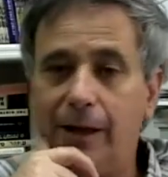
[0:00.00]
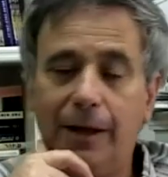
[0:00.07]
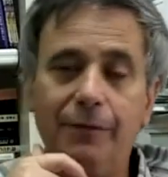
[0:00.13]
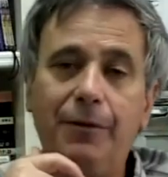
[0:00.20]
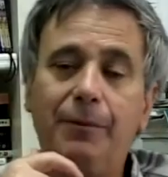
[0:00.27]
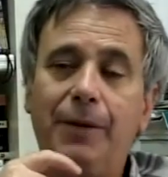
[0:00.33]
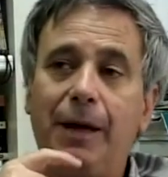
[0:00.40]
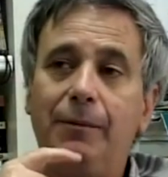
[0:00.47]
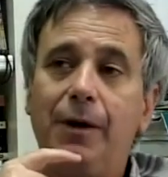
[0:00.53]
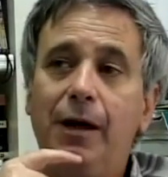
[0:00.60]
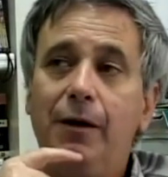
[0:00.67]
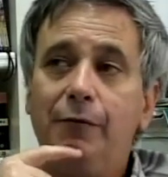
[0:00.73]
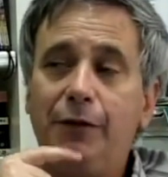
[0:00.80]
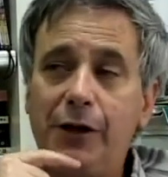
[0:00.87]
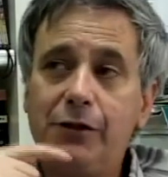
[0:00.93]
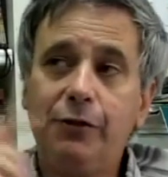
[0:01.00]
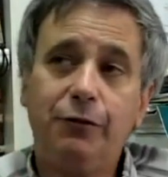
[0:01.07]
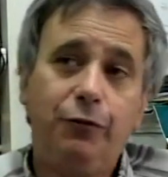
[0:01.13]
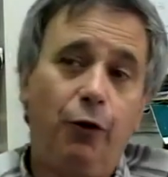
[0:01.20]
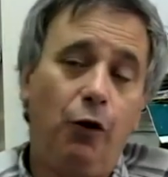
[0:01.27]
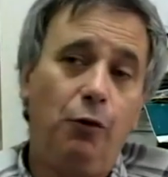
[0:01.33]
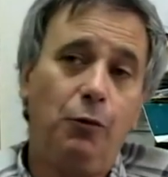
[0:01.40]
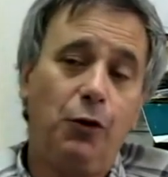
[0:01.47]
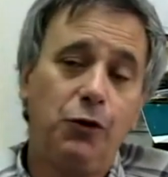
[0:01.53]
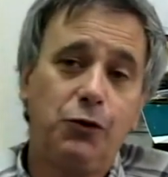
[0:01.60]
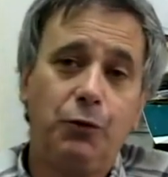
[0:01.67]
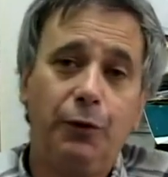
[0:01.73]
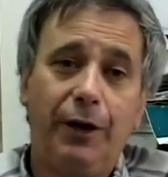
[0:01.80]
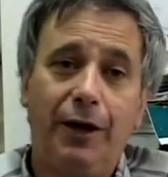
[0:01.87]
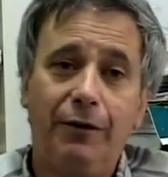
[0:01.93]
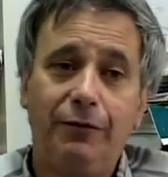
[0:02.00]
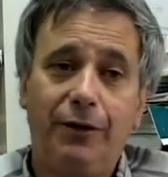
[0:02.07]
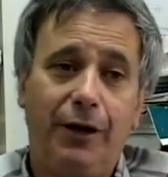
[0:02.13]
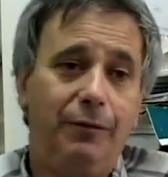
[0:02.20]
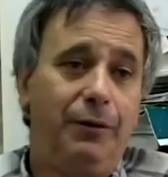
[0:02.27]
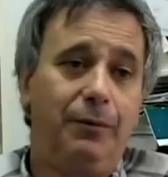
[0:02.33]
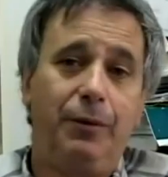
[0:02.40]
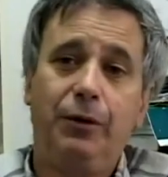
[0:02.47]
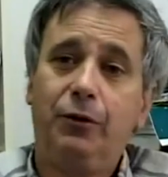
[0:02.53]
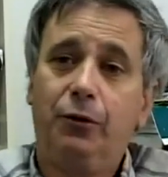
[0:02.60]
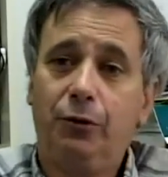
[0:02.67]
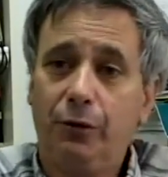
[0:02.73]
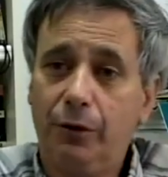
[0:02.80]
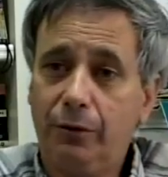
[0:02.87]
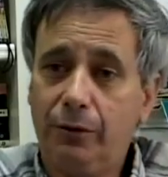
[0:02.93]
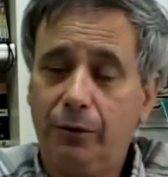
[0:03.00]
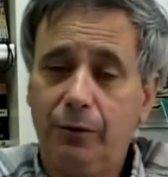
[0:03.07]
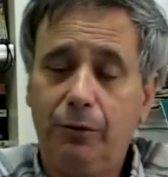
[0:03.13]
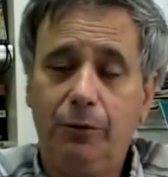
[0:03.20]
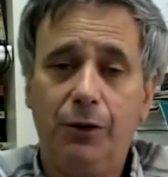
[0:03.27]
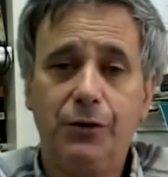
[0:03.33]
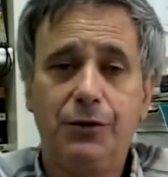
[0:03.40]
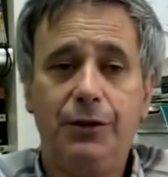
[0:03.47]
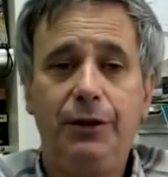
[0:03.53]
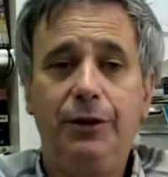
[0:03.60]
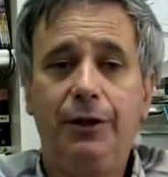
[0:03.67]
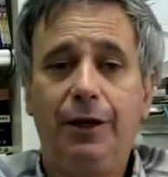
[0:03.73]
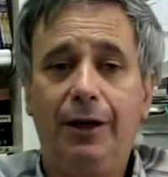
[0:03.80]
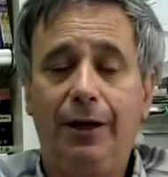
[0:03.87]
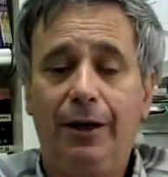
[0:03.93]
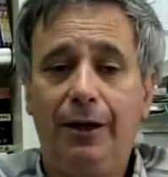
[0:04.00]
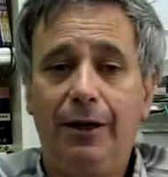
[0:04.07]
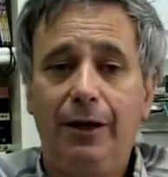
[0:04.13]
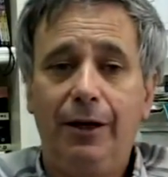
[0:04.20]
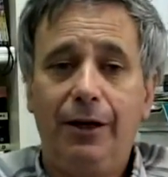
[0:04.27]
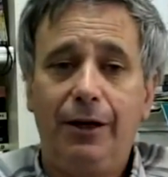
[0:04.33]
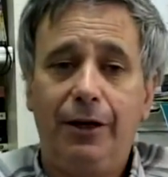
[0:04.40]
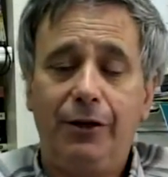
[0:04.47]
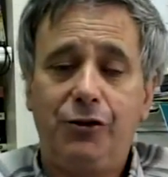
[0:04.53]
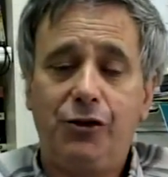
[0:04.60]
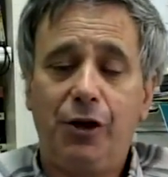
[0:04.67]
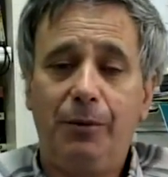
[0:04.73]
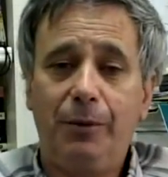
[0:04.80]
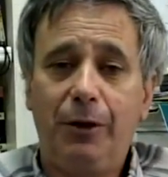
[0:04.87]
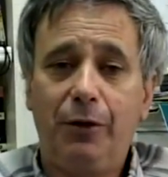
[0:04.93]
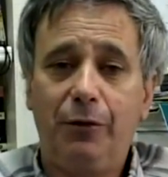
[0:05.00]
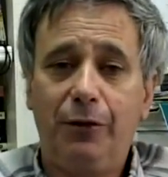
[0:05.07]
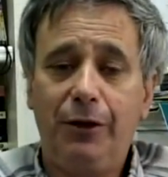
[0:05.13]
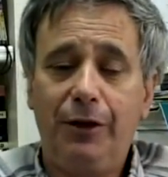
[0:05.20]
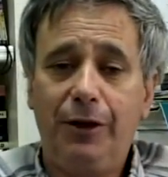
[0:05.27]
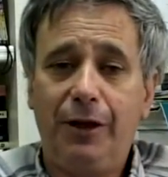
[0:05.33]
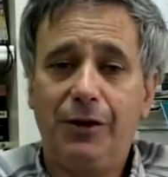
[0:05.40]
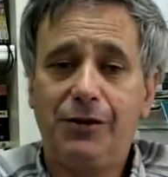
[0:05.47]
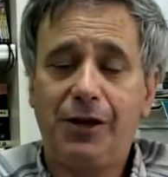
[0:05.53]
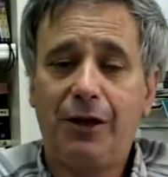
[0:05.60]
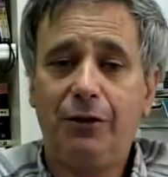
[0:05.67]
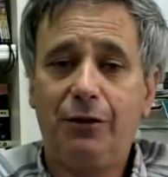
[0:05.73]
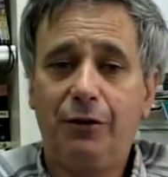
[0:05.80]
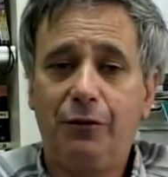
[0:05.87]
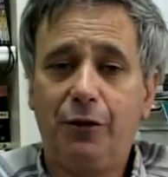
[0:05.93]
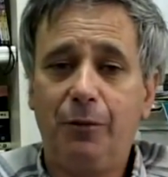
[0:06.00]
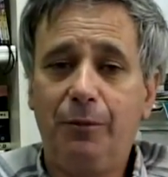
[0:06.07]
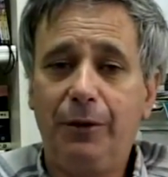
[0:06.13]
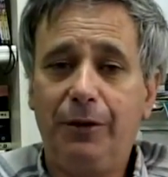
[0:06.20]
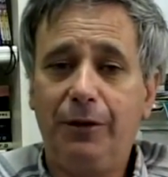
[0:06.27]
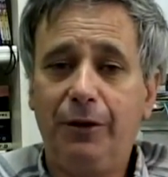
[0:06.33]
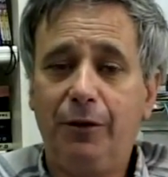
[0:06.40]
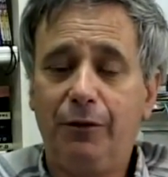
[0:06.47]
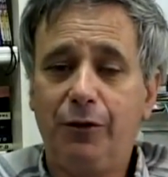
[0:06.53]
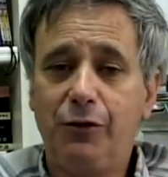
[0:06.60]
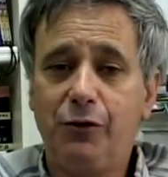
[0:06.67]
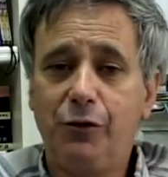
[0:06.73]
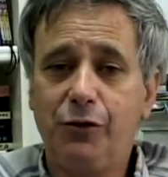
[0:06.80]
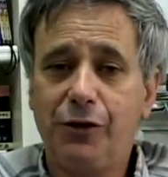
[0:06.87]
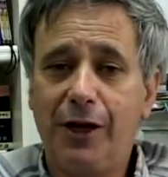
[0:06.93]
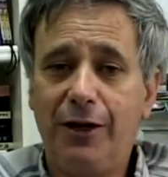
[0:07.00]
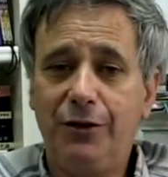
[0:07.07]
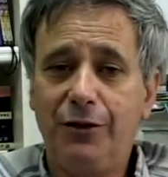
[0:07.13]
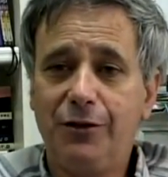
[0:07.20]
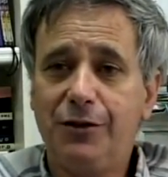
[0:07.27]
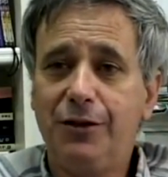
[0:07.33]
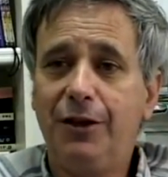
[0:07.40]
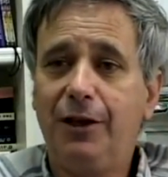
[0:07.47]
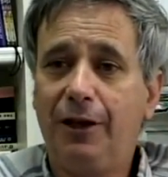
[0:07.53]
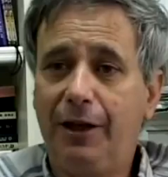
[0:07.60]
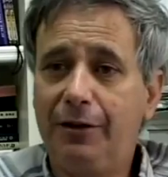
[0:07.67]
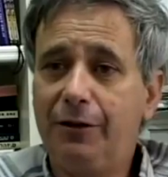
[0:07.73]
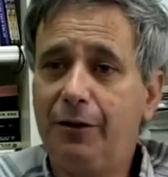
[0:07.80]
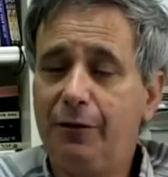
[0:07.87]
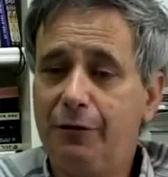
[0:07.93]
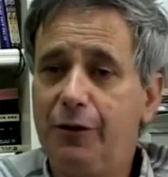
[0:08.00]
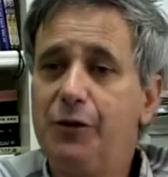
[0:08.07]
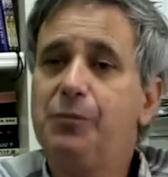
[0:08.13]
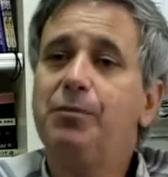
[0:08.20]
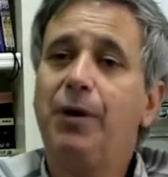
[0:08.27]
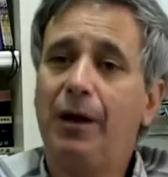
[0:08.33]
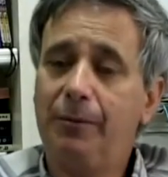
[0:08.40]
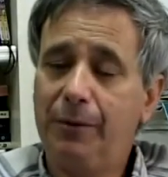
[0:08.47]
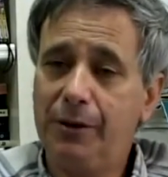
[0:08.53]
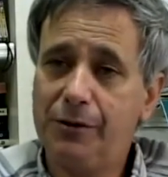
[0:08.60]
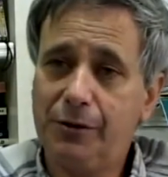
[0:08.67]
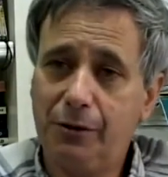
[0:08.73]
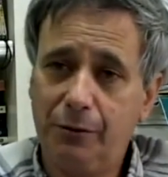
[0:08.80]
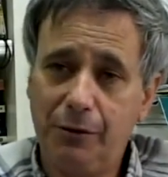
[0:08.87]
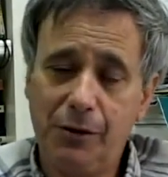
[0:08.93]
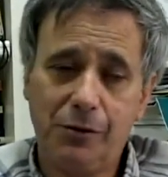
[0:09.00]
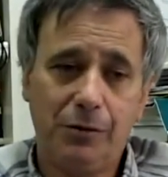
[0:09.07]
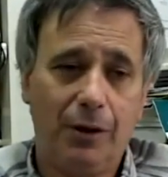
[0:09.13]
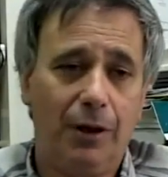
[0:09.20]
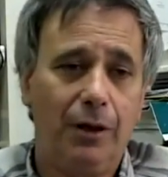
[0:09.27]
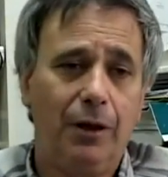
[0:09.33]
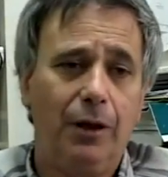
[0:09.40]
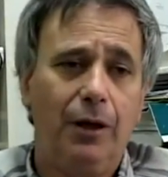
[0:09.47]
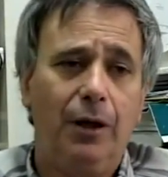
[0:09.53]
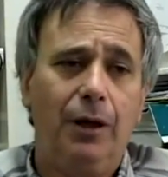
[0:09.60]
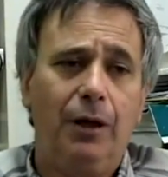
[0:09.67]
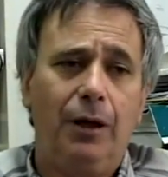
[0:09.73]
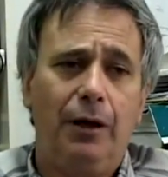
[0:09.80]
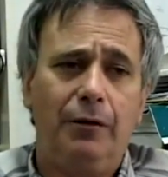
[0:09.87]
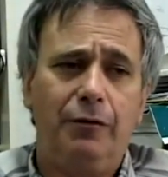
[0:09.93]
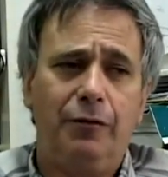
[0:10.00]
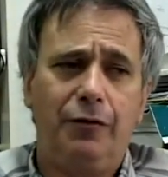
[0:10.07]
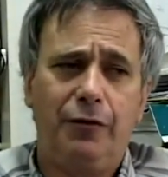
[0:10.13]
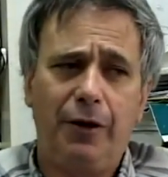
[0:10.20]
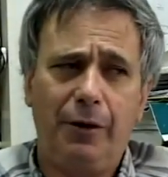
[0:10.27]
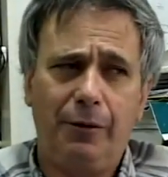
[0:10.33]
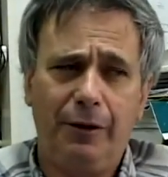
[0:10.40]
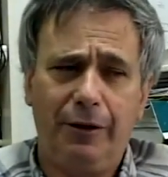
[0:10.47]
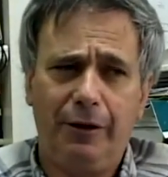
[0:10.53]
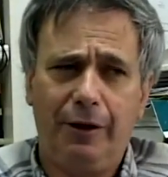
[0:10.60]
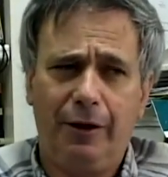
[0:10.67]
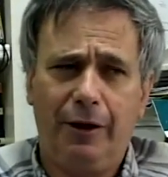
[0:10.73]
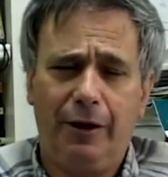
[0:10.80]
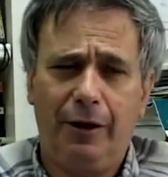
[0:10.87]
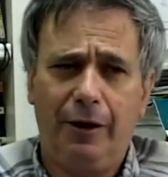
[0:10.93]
Yeah, I'll give them name. First and foremost, we have David Ben-Gurion, who was the chairman of the executive committee of the Jewish Agency and later the first prime minister of Israel. A very